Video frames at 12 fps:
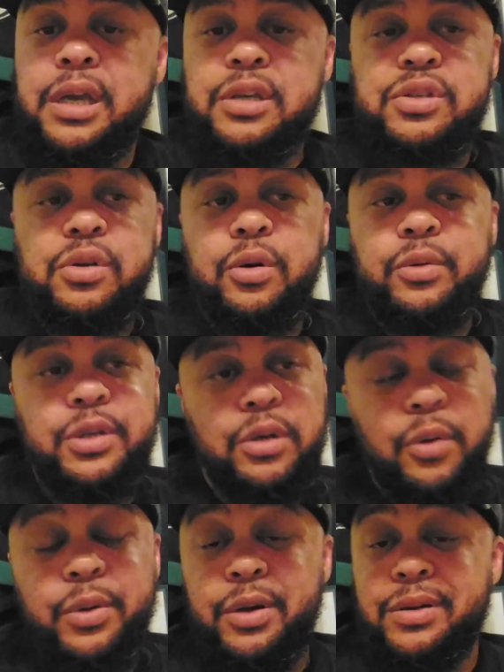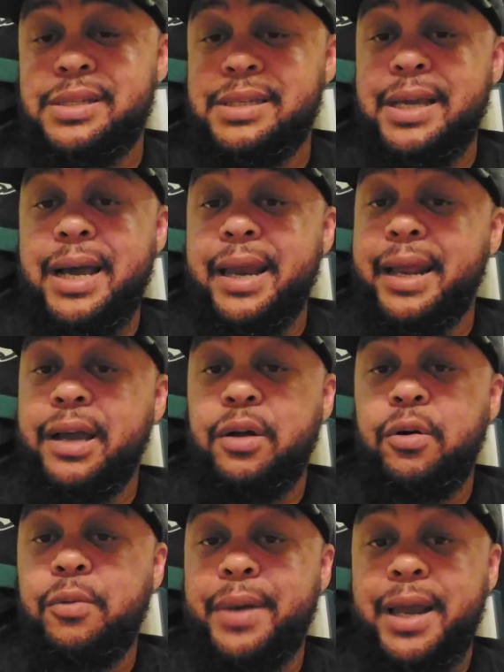So, you know, we're going to see how that
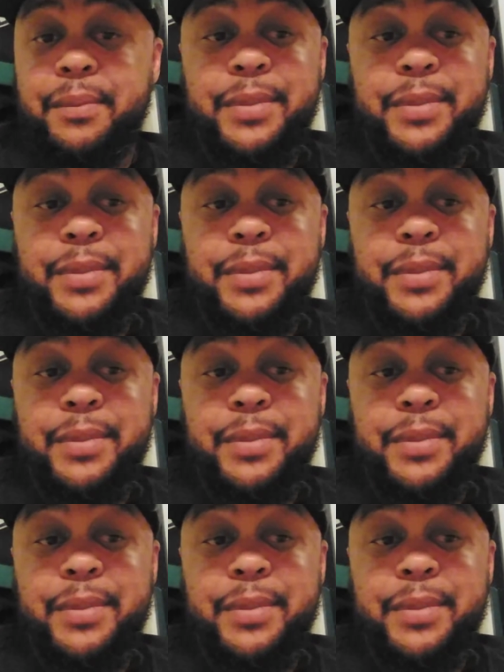go, man.